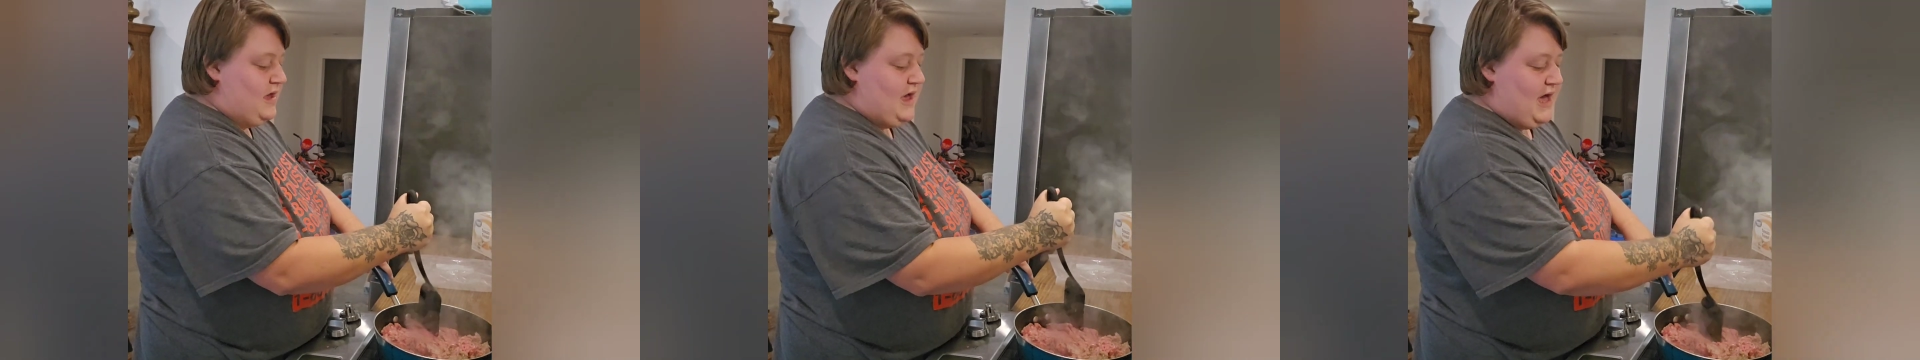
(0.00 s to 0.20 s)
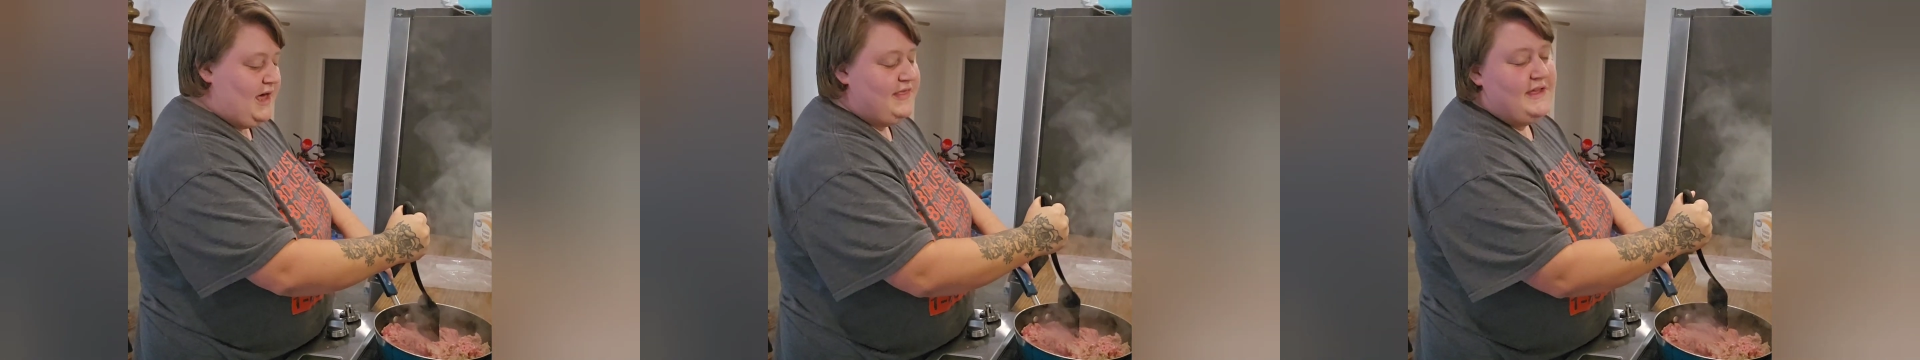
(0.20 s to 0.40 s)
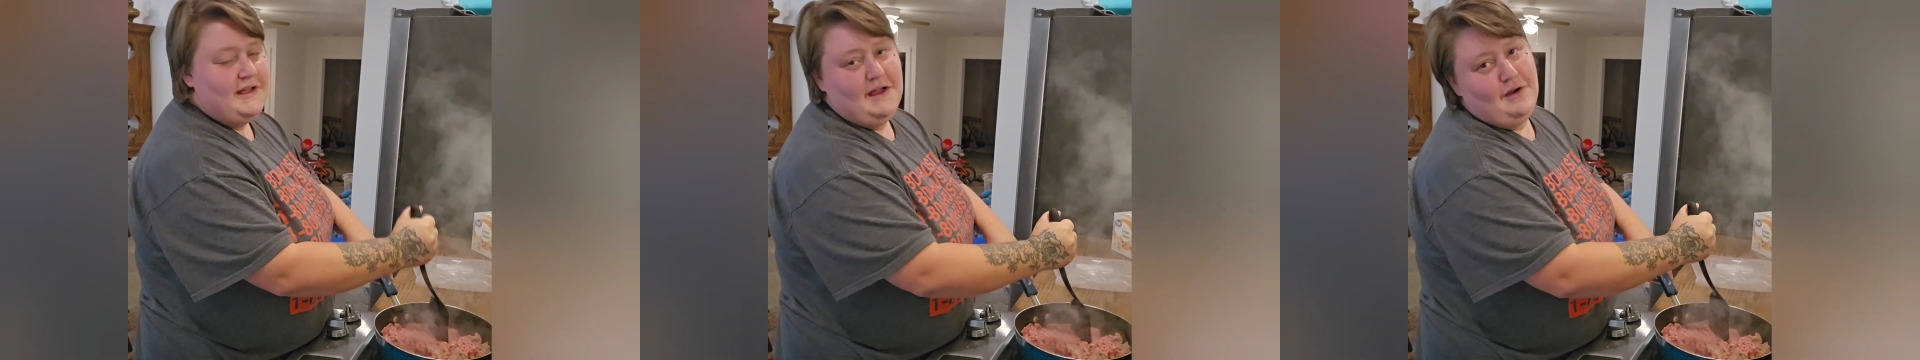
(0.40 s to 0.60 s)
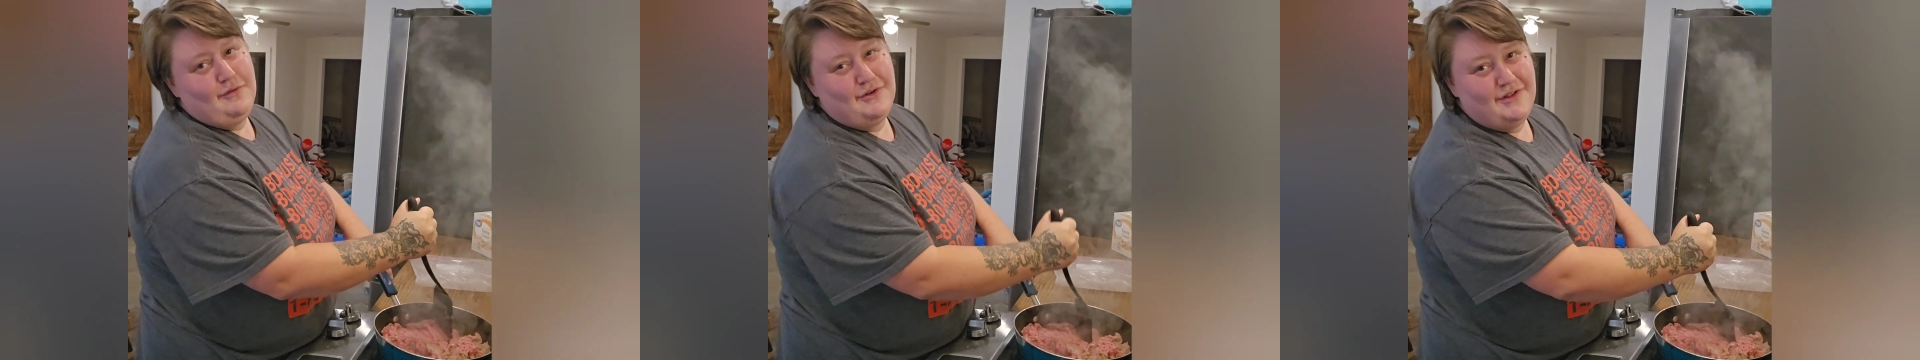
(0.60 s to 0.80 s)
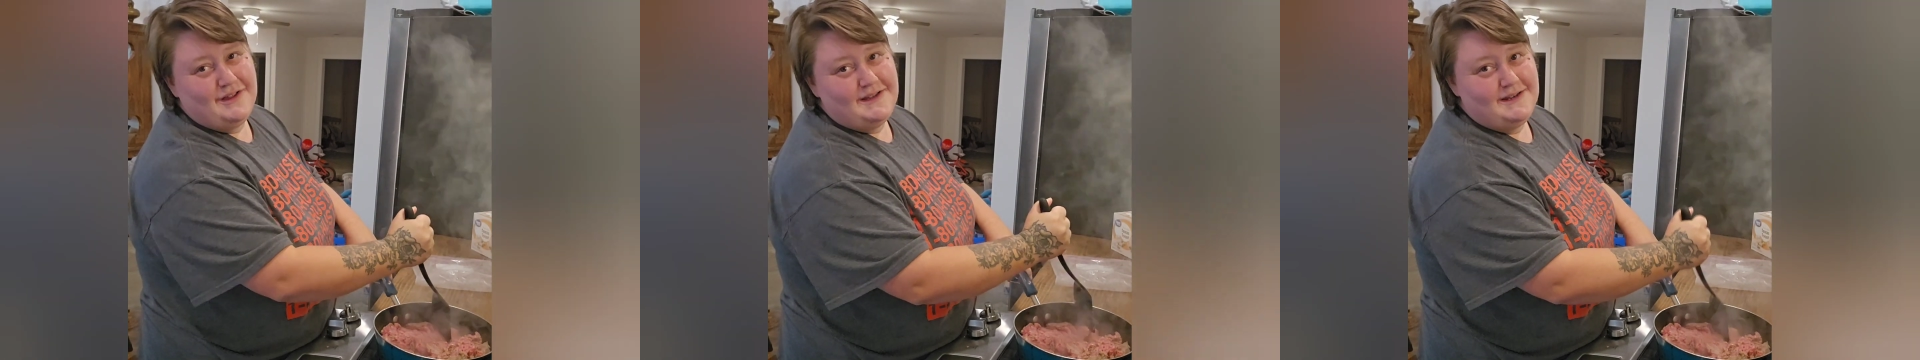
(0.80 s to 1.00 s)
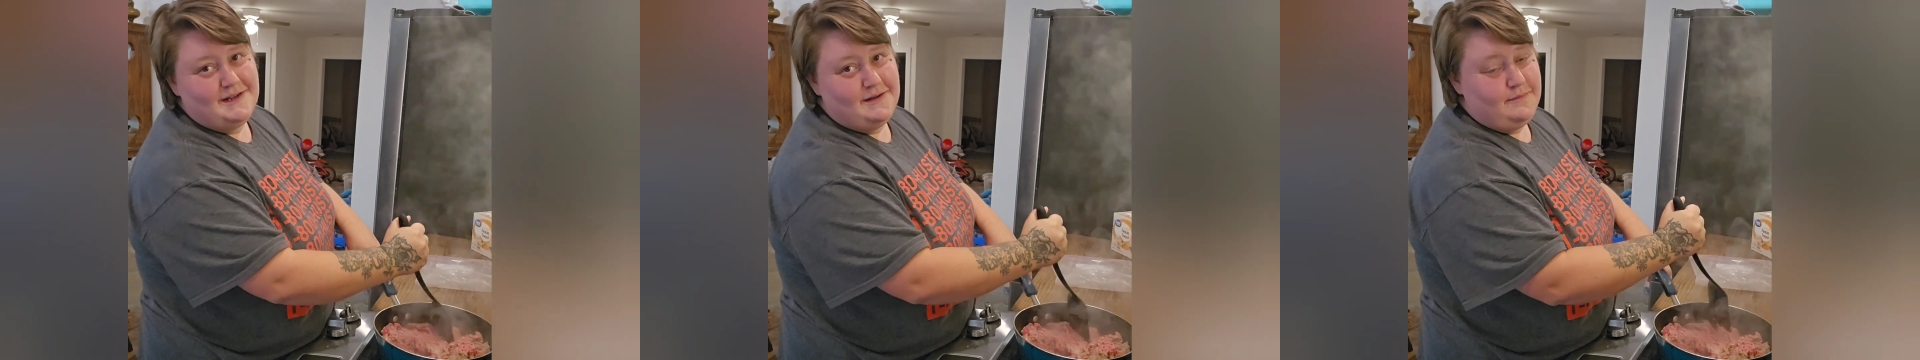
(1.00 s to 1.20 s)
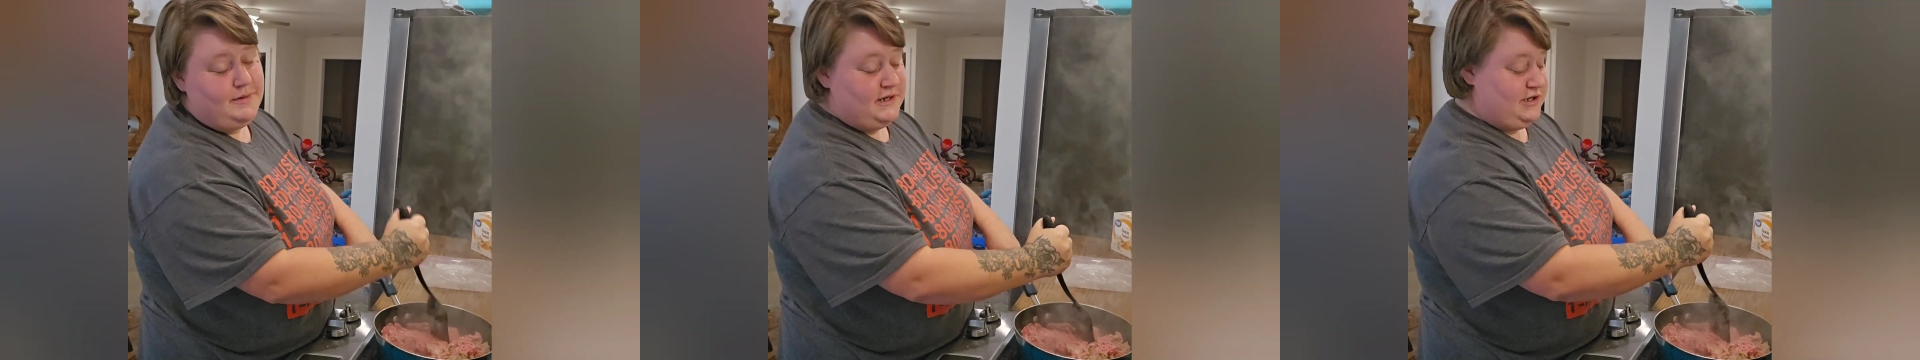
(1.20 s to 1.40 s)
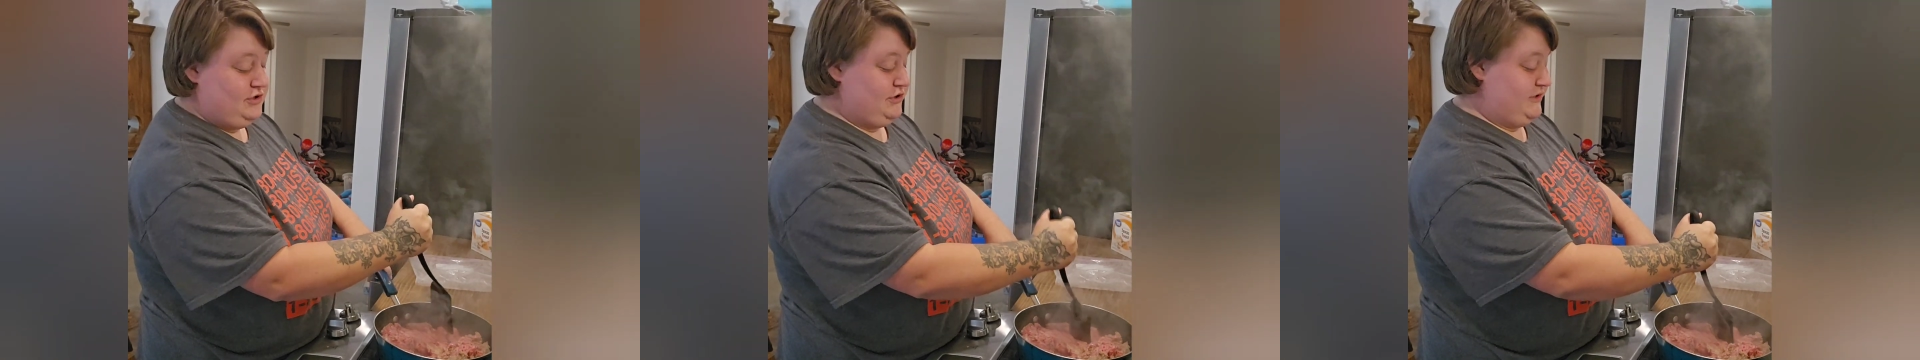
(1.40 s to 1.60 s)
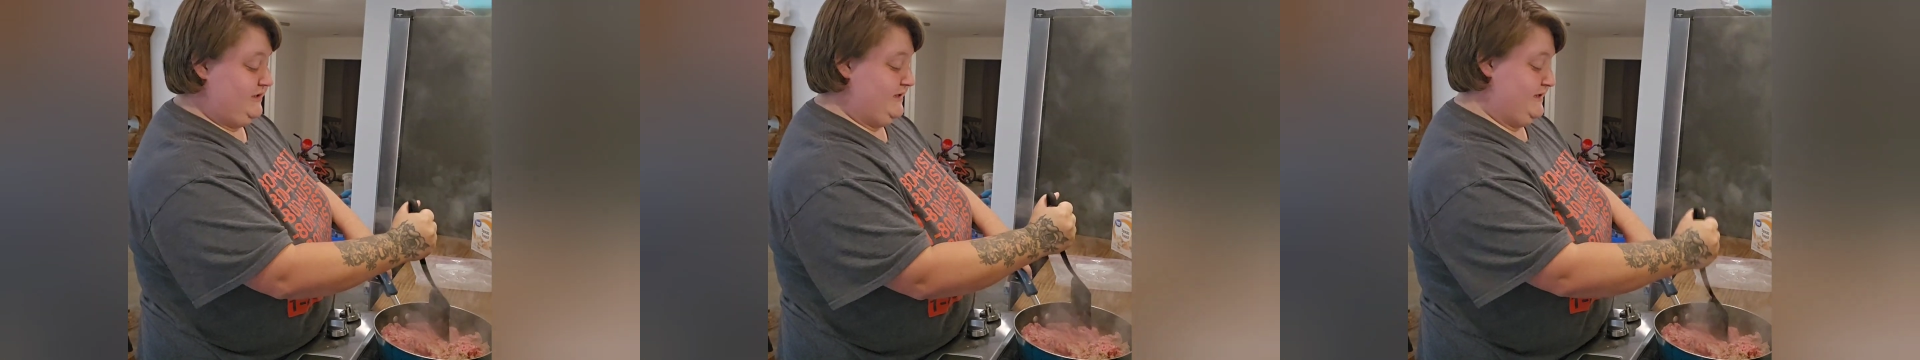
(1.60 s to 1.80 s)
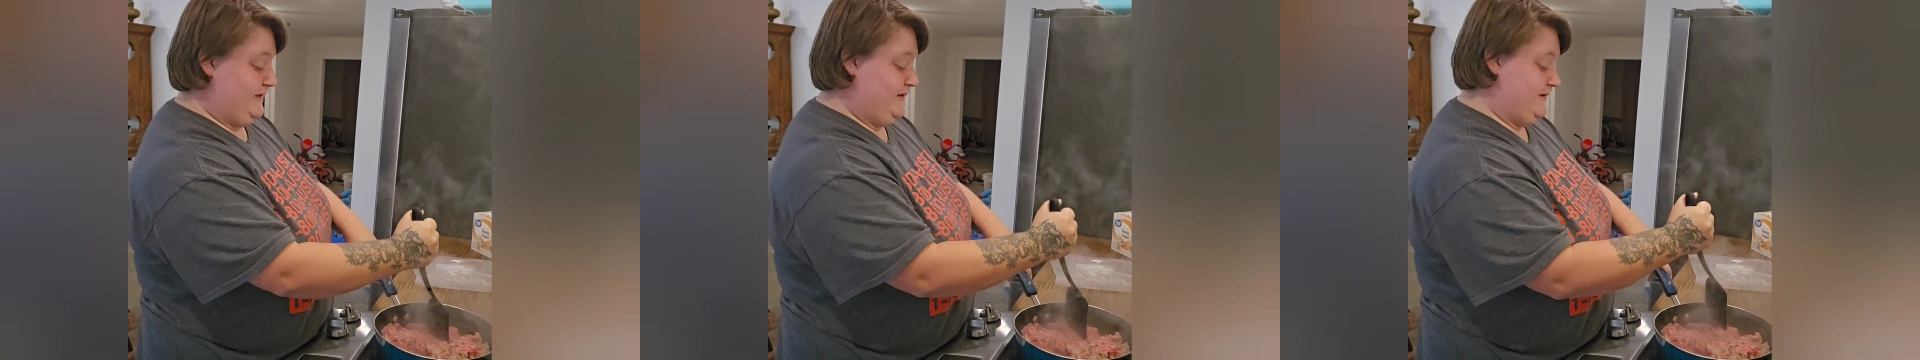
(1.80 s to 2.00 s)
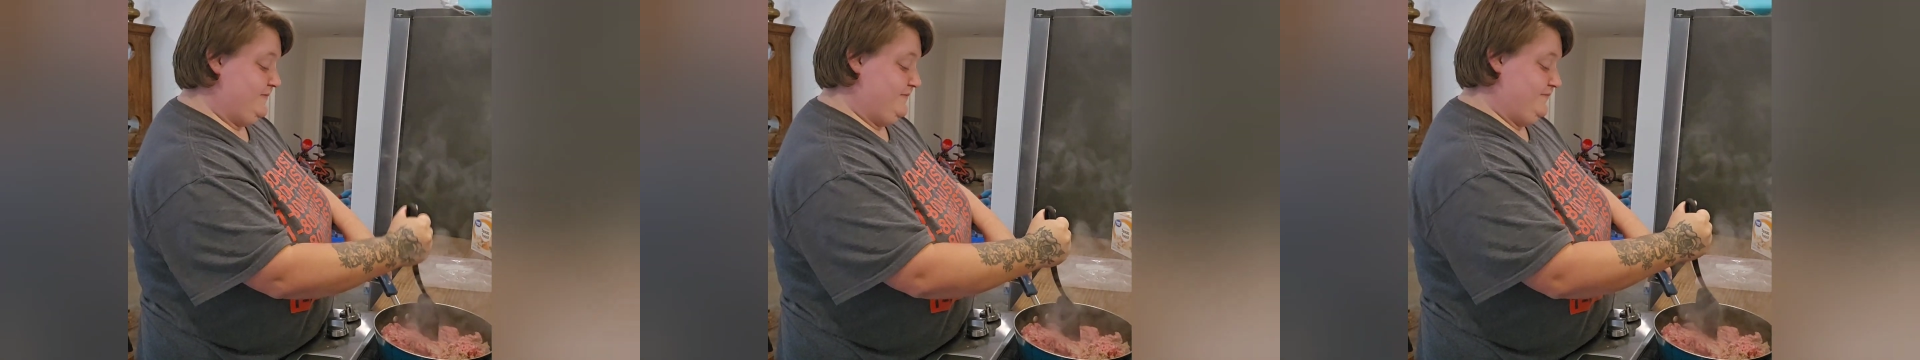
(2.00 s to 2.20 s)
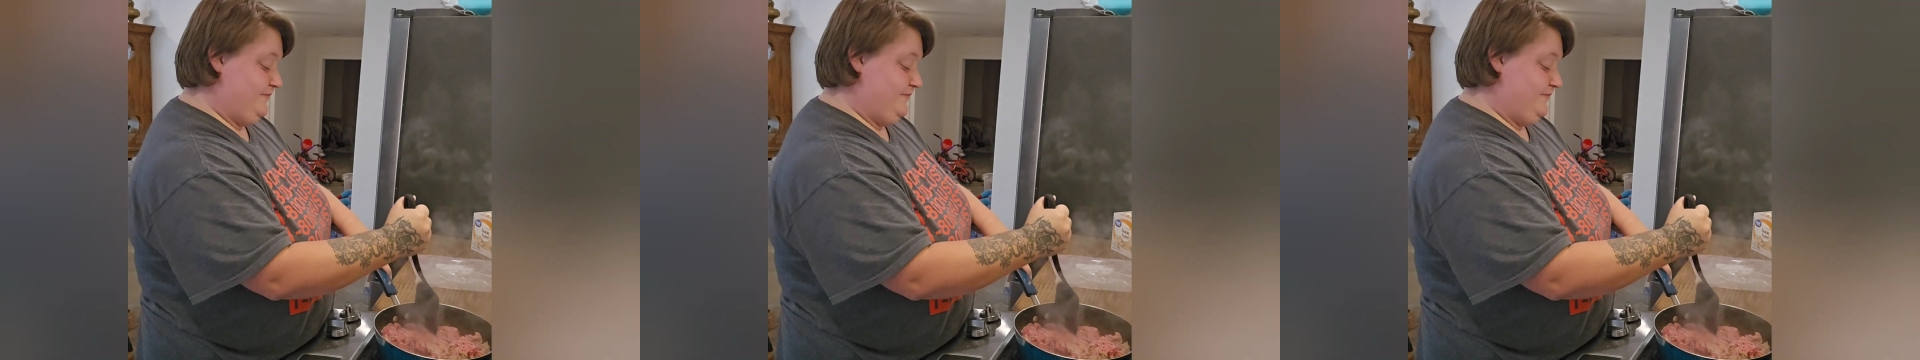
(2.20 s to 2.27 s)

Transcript: I think I really need a bigger skillet.